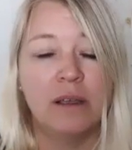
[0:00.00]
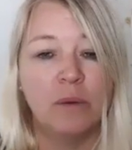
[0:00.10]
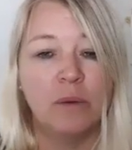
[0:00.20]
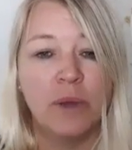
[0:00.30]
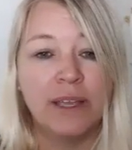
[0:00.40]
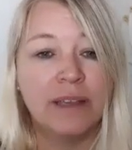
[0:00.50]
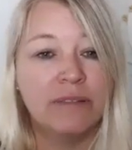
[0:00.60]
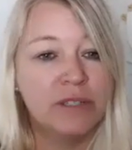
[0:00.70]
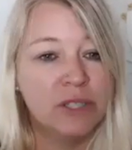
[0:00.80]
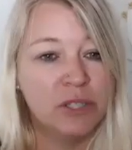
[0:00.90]
What
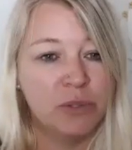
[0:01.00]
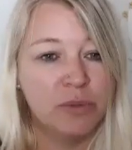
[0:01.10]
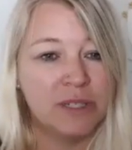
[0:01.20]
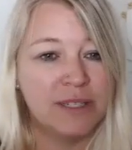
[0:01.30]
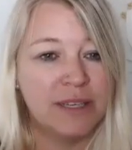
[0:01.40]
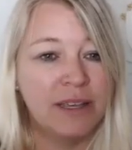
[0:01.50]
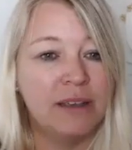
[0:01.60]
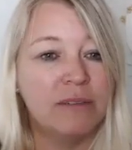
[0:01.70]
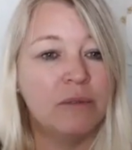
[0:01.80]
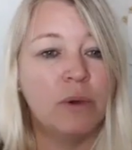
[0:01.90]
gift did you
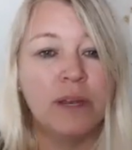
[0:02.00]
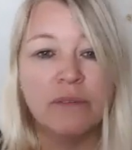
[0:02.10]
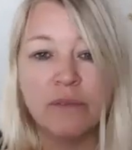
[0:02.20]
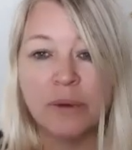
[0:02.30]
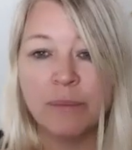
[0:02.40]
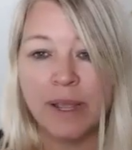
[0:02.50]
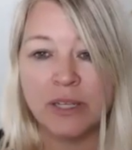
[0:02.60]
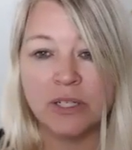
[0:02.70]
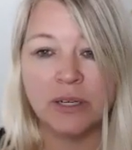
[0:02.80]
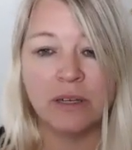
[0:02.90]
receive? What
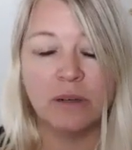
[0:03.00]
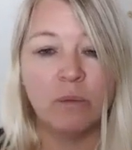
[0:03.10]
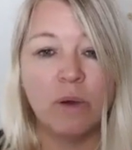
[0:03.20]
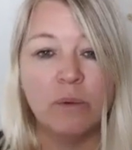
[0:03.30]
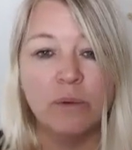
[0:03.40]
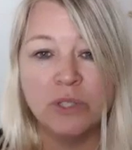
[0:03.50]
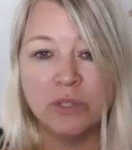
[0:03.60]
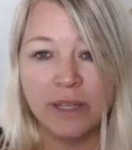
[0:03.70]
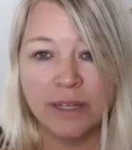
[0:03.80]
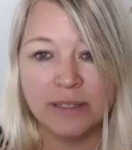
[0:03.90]
information? What would
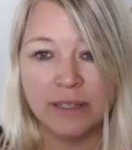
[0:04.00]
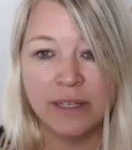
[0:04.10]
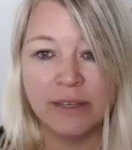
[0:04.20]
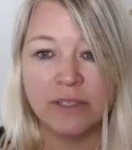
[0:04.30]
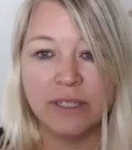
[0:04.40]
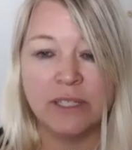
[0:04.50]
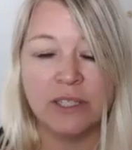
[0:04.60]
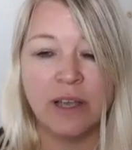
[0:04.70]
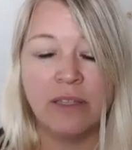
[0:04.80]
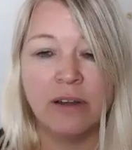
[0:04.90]
you like to give to each
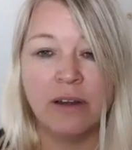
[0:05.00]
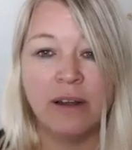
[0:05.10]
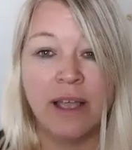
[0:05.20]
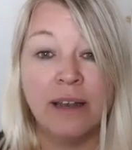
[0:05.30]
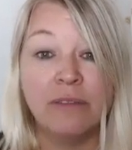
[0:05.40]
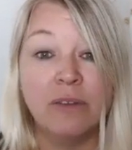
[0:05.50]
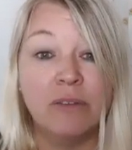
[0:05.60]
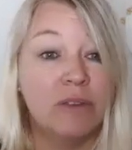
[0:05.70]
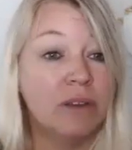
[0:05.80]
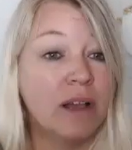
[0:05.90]
other? And if
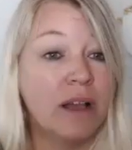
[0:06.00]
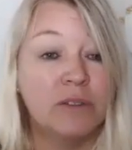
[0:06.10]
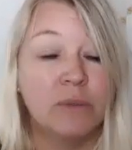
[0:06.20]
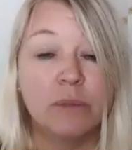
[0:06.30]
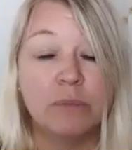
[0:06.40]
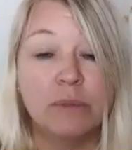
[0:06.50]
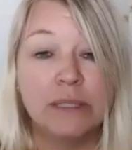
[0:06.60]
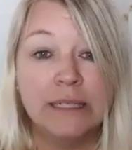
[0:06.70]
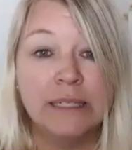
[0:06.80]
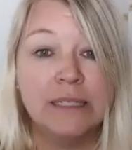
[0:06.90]
you feel comfortable,
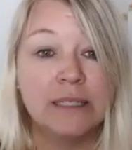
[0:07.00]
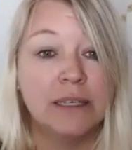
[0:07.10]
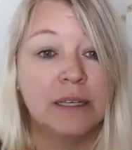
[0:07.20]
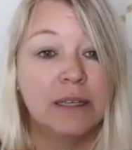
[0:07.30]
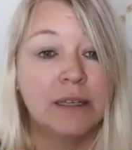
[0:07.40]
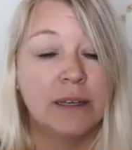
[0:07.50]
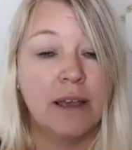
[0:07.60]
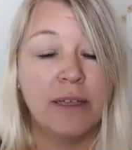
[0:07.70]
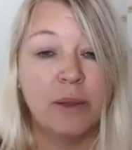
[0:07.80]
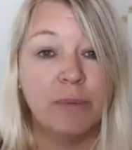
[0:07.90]
please
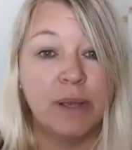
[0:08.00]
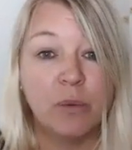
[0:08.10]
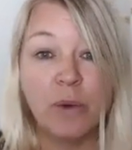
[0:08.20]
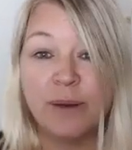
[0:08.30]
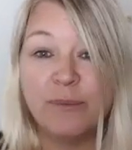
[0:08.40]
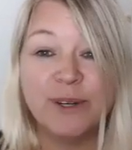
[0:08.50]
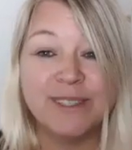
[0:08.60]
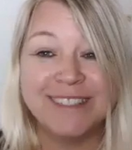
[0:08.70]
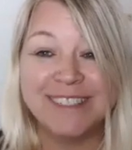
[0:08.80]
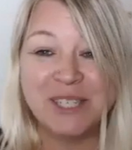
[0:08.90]
either pick one
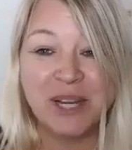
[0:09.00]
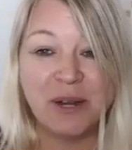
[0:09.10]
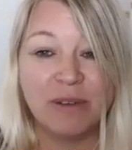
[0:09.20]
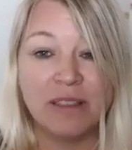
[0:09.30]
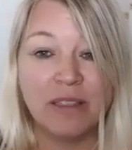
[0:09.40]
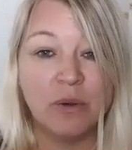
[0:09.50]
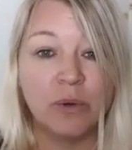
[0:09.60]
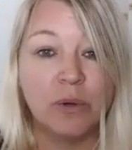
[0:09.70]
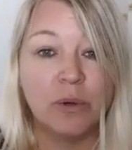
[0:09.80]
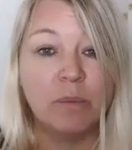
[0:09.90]
person to share within the
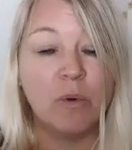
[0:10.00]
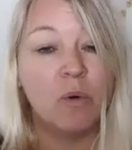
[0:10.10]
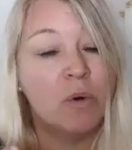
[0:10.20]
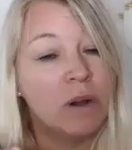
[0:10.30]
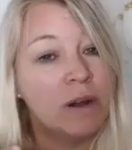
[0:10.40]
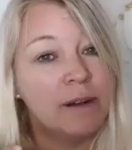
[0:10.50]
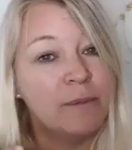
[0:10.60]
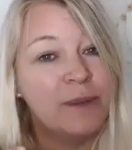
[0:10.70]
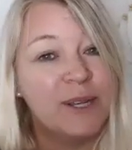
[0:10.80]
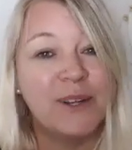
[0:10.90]
group or
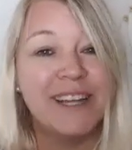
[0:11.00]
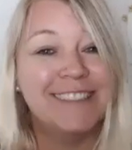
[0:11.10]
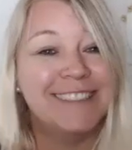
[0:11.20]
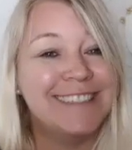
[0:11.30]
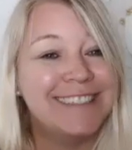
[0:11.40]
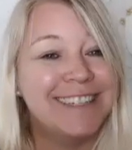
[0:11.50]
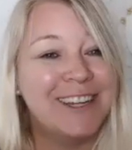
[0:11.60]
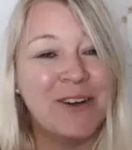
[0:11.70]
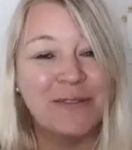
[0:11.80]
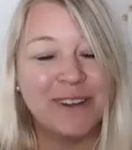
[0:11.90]
be courageous and
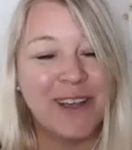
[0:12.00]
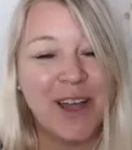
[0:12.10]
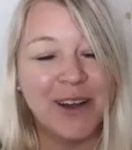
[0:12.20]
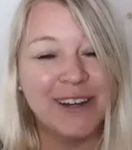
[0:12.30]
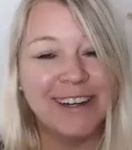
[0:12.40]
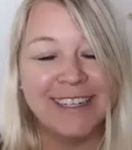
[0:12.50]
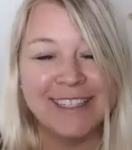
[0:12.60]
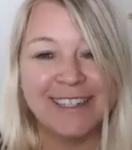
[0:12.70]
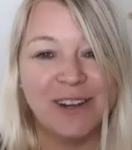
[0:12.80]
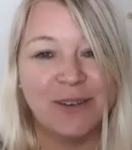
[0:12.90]
open heart and
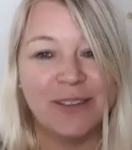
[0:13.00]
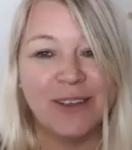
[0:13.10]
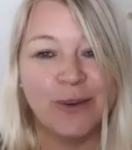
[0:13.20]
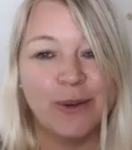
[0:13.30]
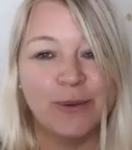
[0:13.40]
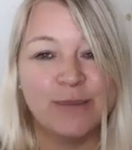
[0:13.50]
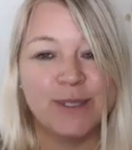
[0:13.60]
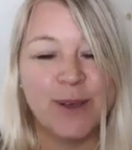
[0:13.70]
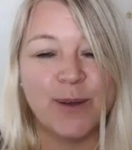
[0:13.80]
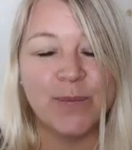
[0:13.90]
share with the group.
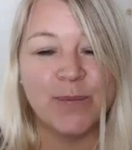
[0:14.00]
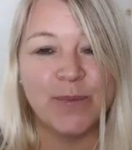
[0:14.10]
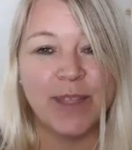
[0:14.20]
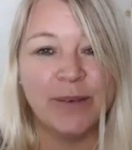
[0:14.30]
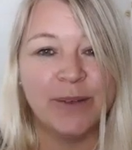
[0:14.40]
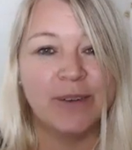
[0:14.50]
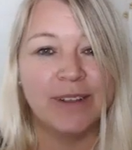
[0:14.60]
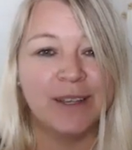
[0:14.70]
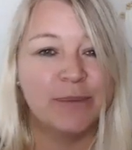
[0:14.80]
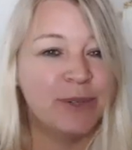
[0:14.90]
So I would
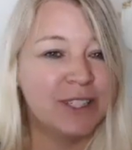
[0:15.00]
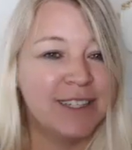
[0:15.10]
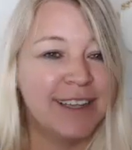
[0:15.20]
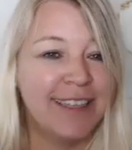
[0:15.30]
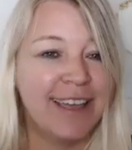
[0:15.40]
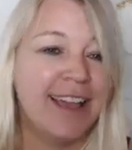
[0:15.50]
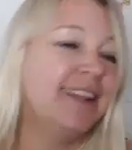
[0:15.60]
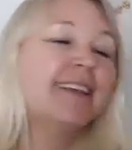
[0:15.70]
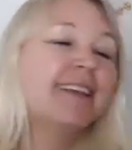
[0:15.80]
really appreciate that.